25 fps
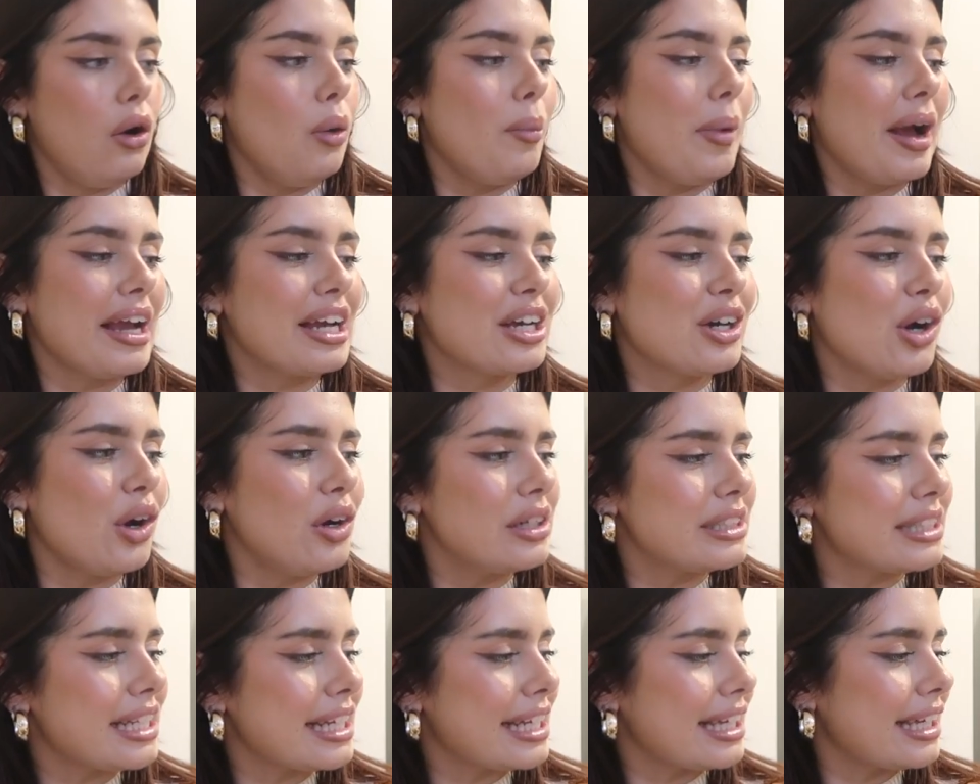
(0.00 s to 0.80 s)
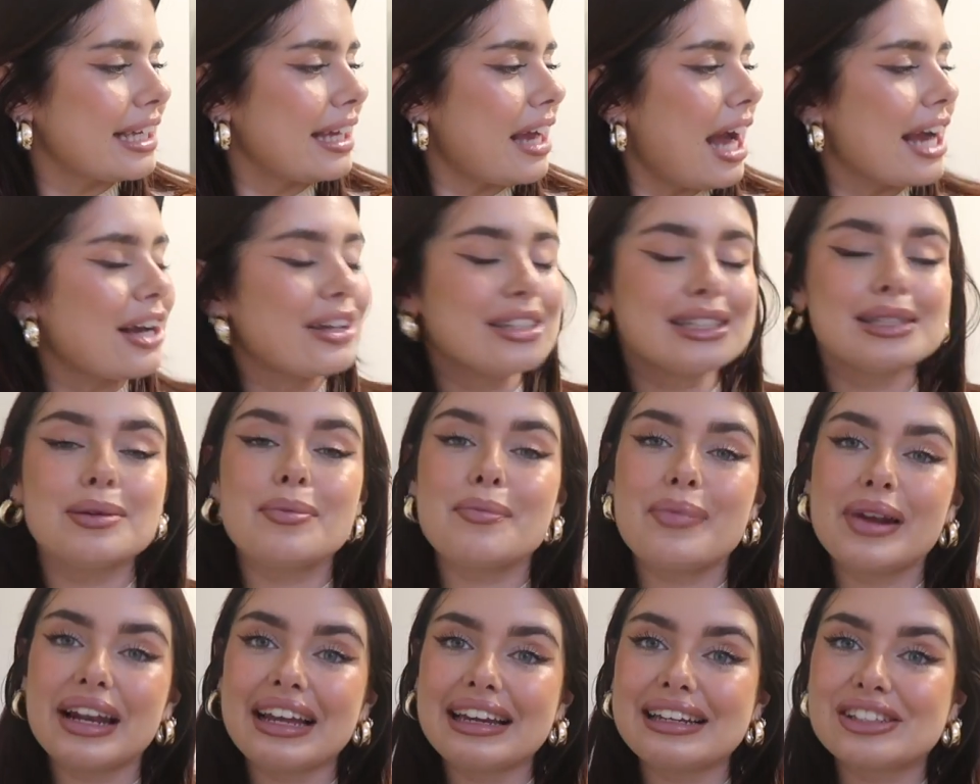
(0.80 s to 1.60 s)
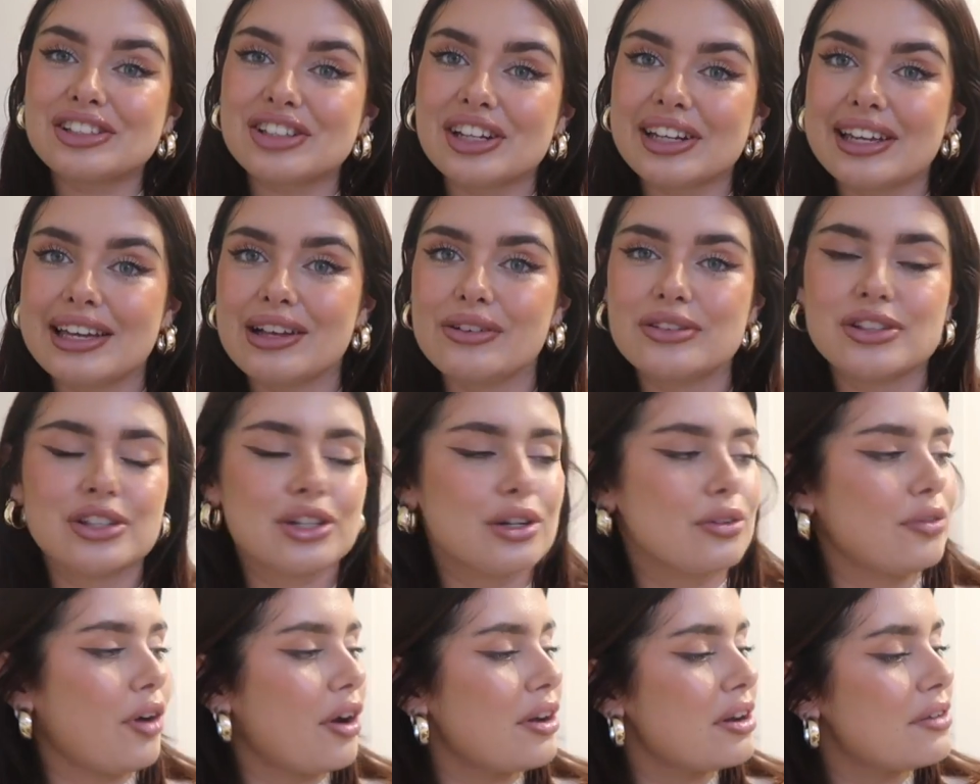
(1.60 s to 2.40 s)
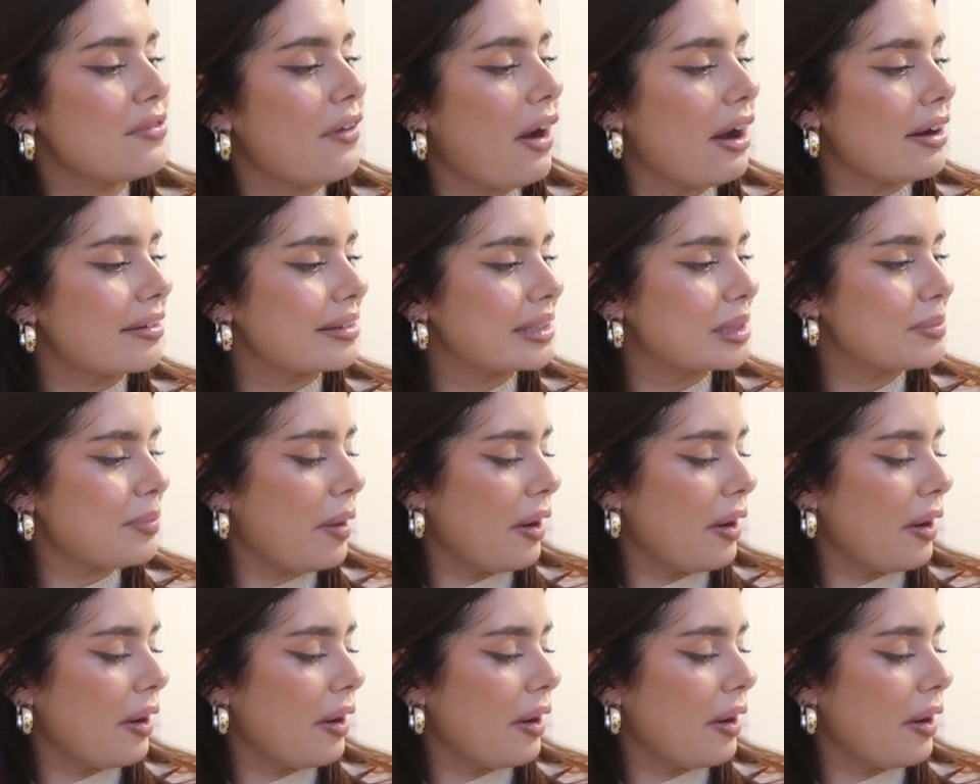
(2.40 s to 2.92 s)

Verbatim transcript: Oh my god, I got some billing itch. It kills coronavirus